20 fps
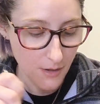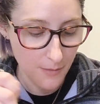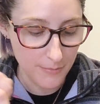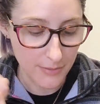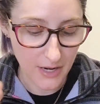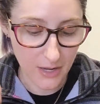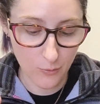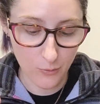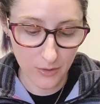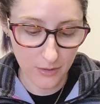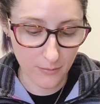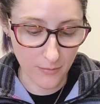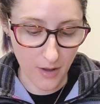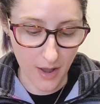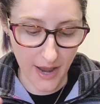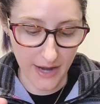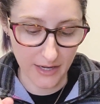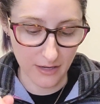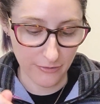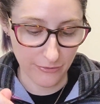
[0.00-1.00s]
But I wouldn't
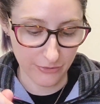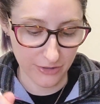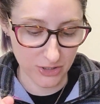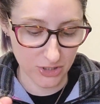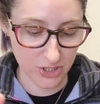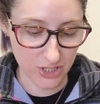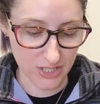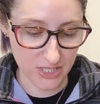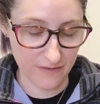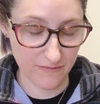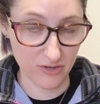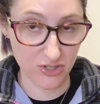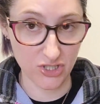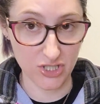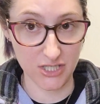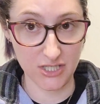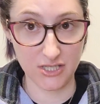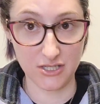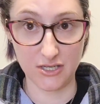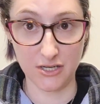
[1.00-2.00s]
mind if French's even
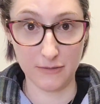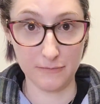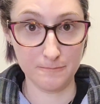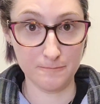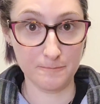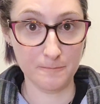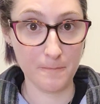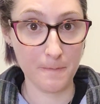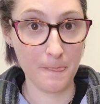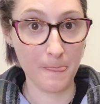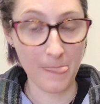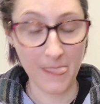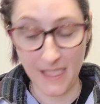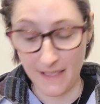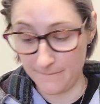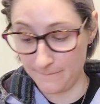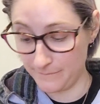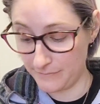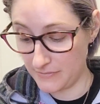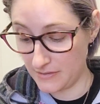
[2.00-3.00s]
just
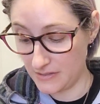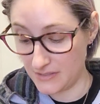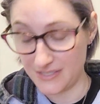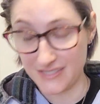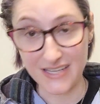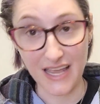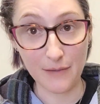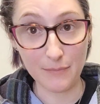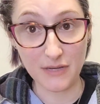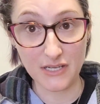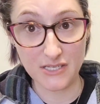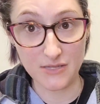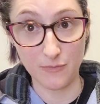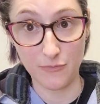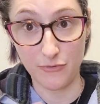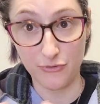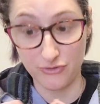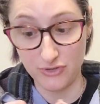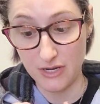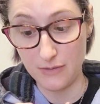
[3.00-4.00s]
sent me
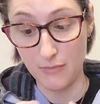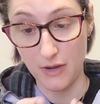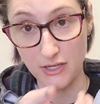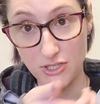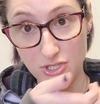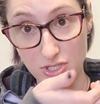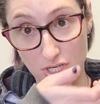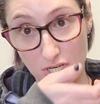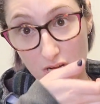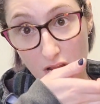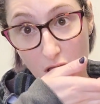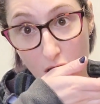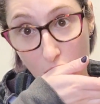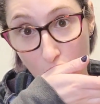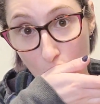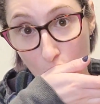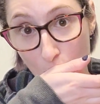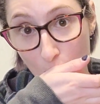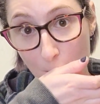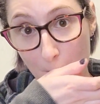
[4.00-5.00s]
some free mustard.
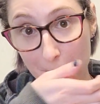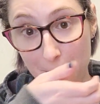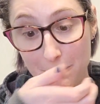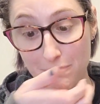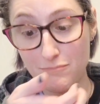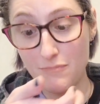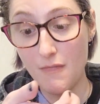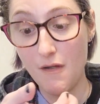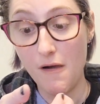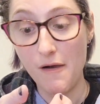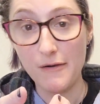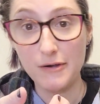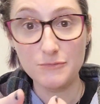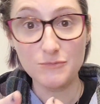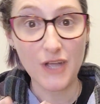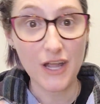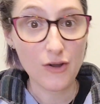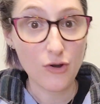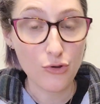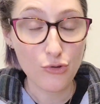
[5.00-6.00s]

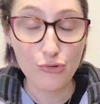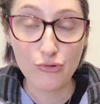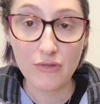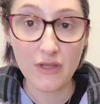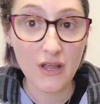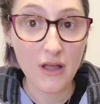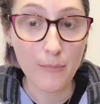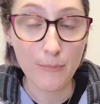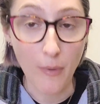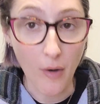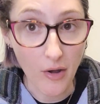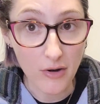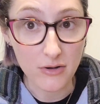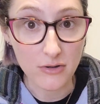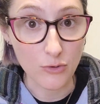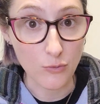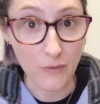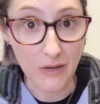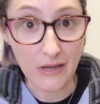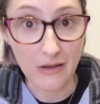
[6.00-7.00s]
I go through like a
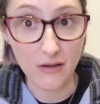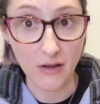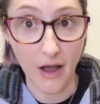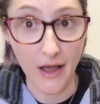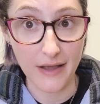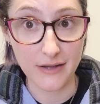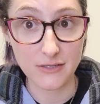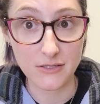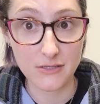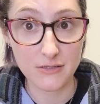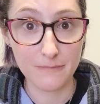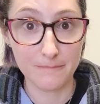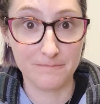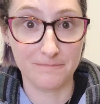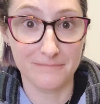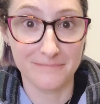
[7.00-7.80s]
bottle a week, guys.